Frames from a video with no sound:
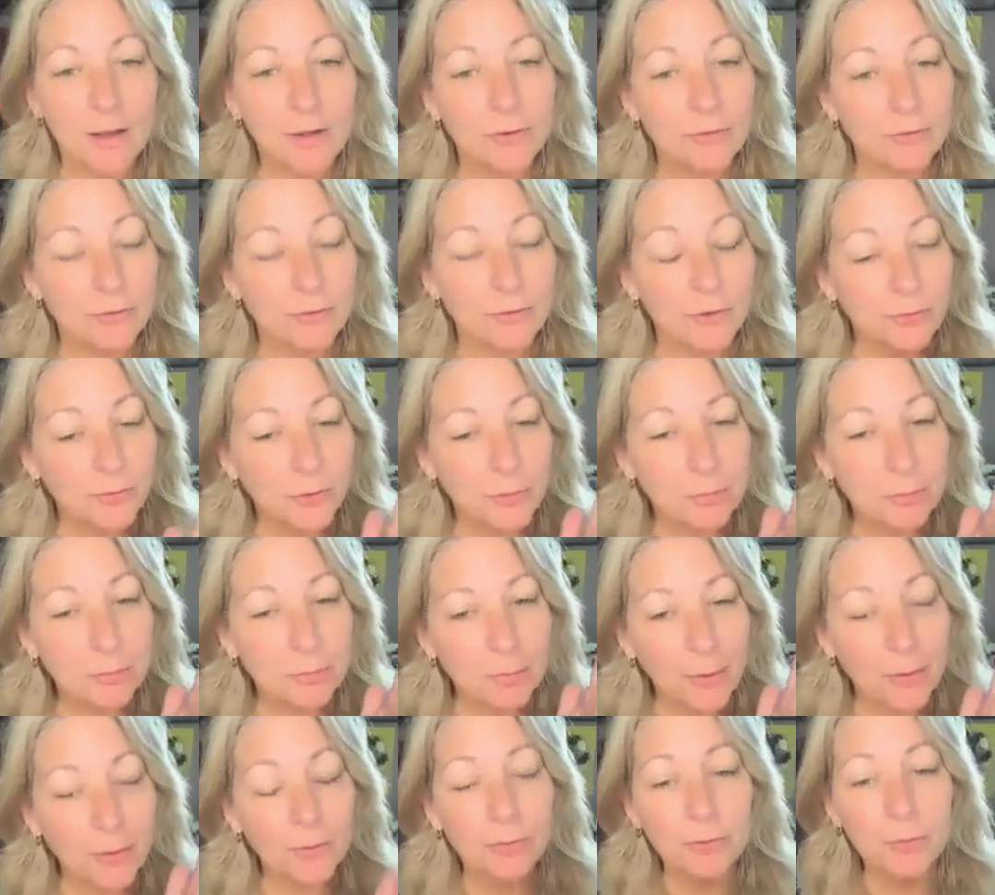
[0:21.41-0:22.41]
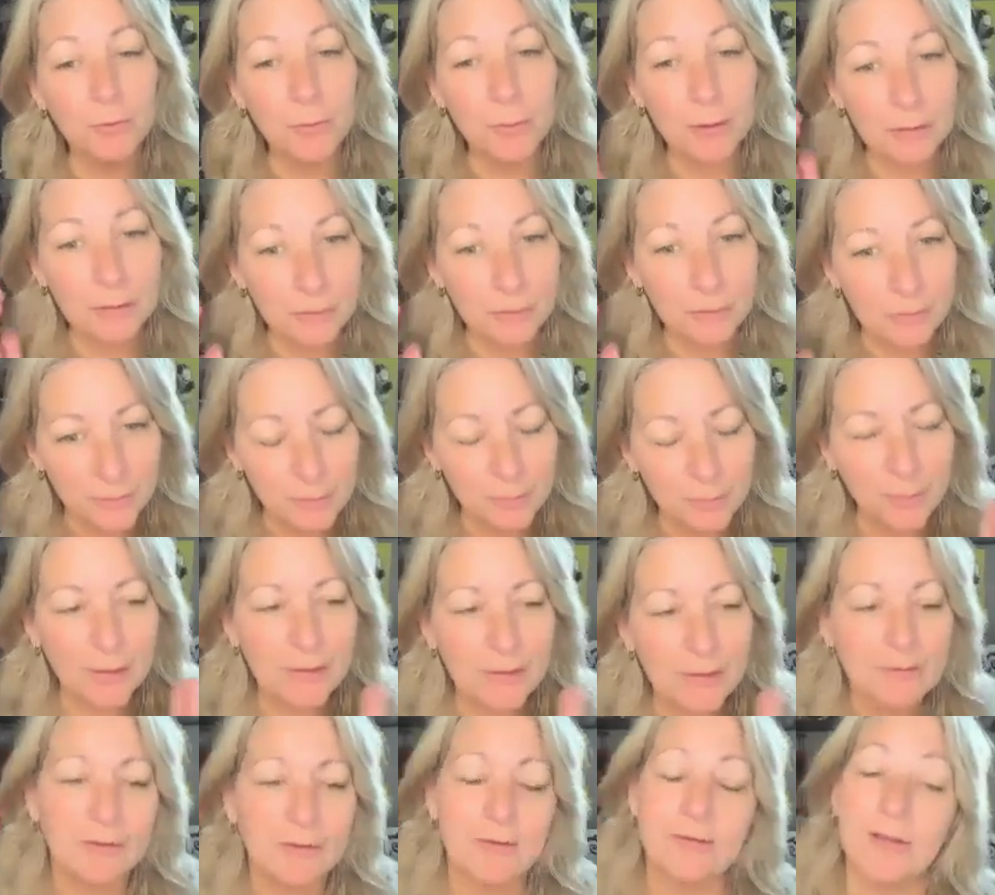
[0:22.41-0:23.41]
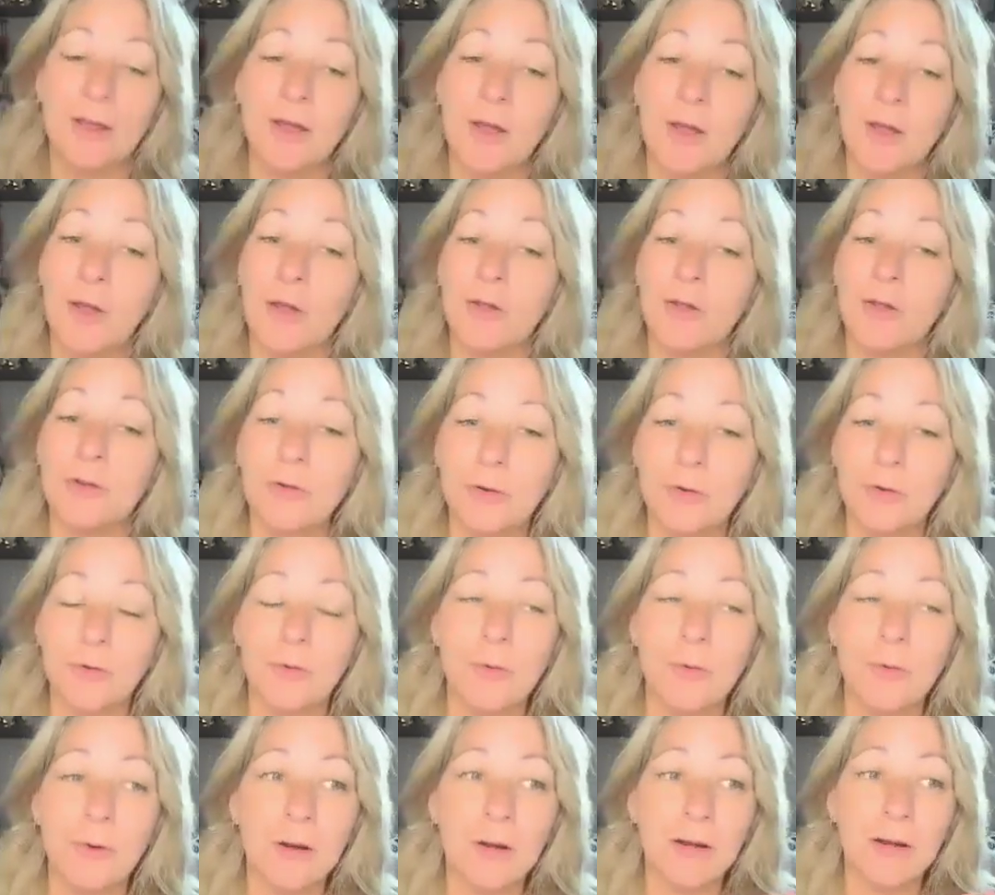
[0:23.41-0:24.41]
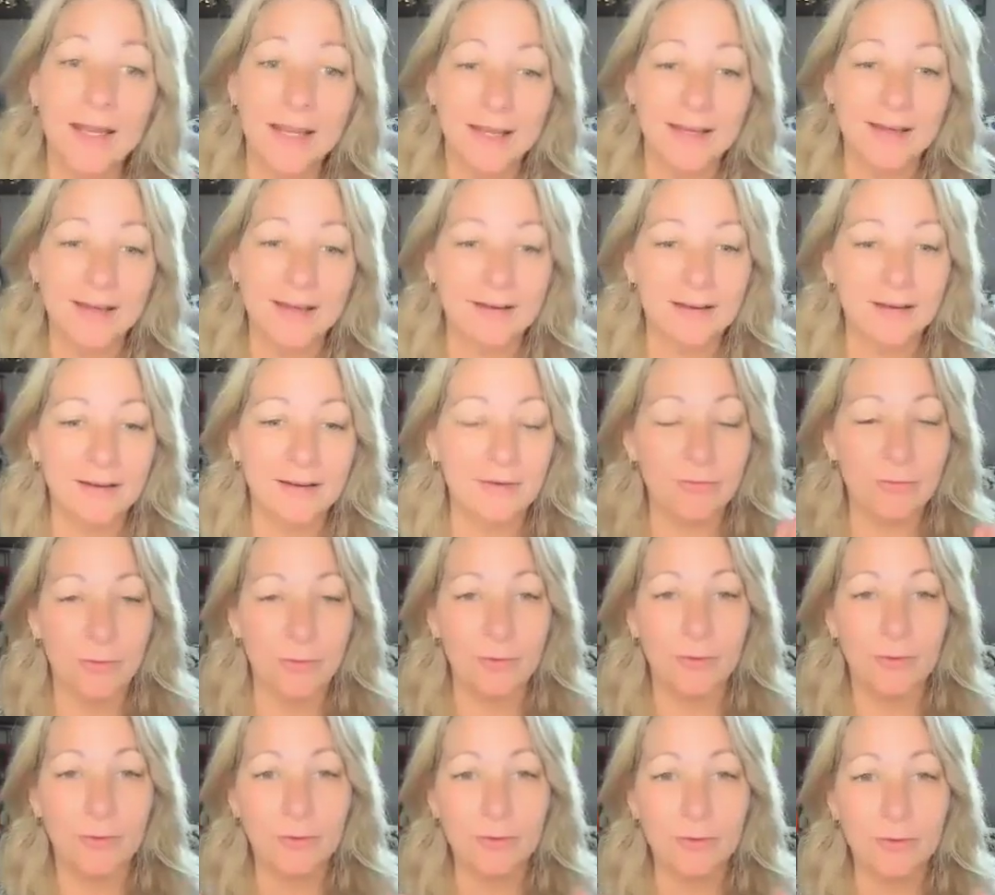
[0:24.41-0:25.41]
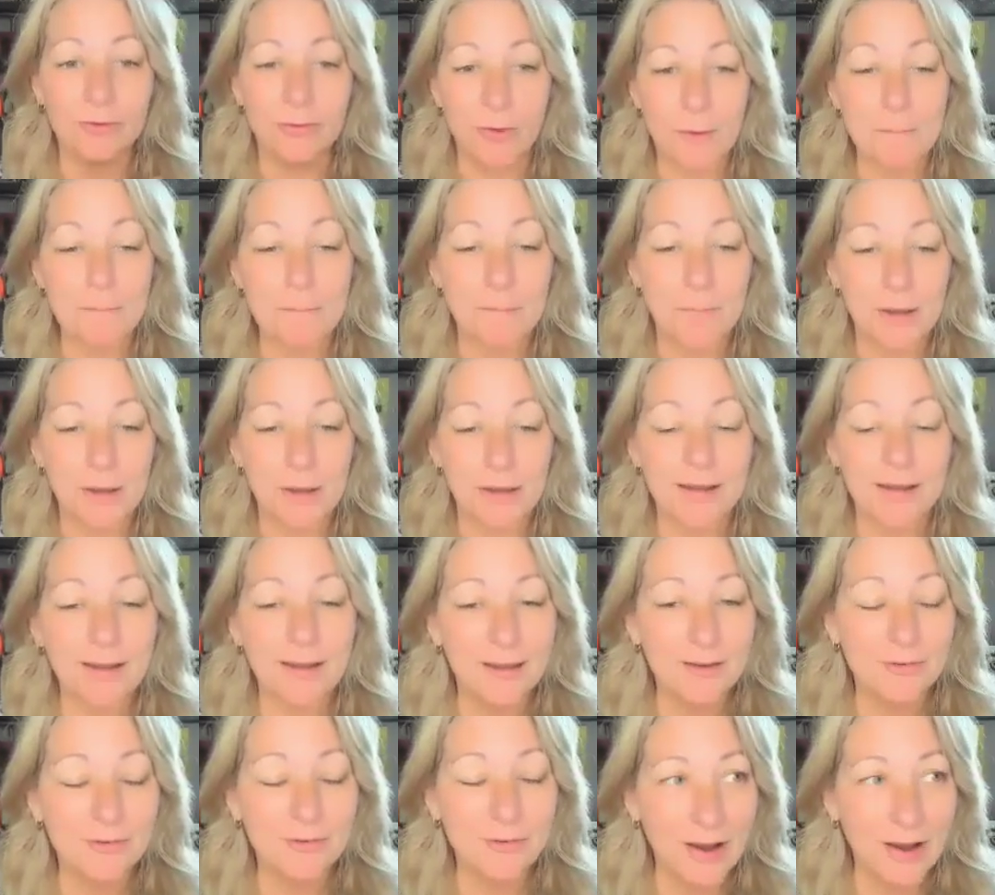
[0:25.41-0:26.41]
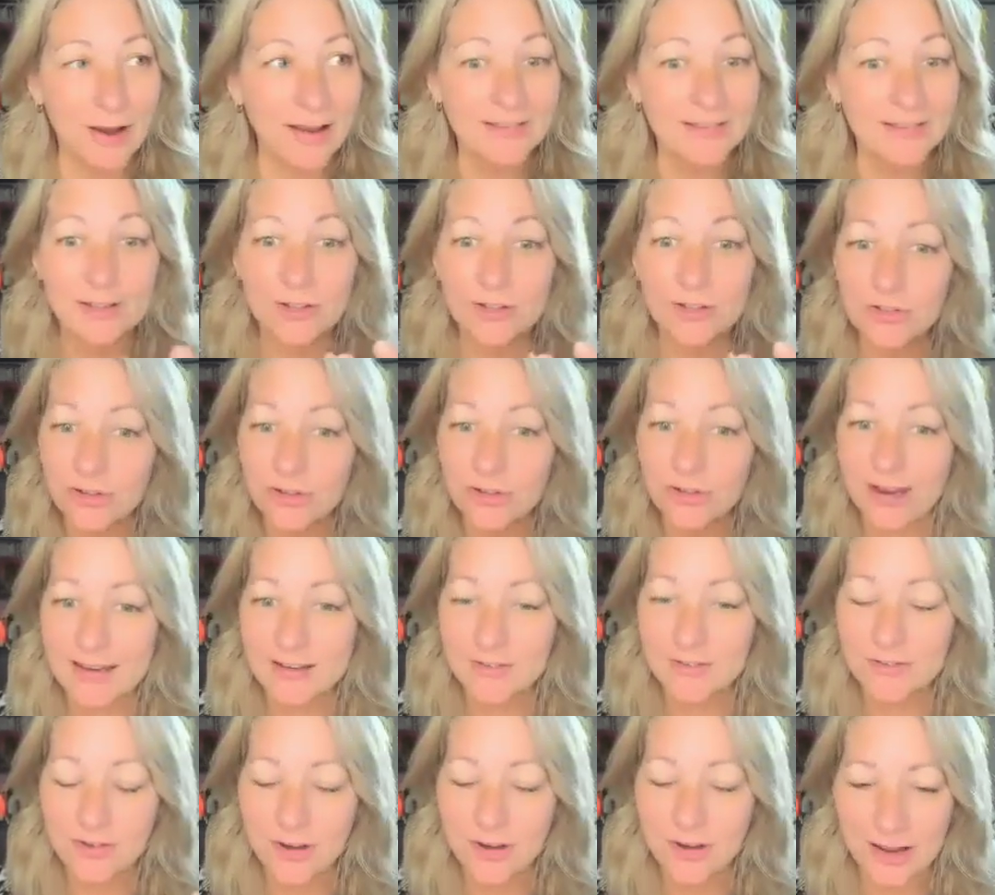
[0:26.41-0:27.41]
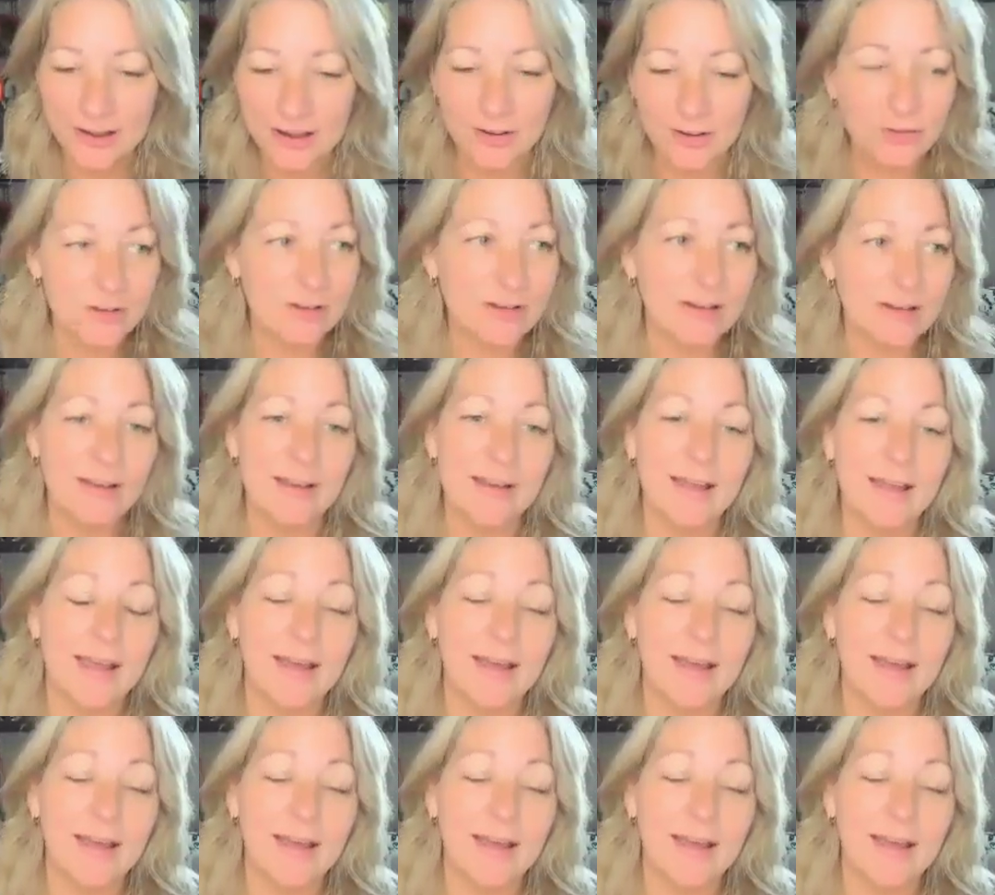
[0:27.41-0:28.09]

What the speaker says: So for both Aquarius and Pisces, you are in for some big drastic change energy.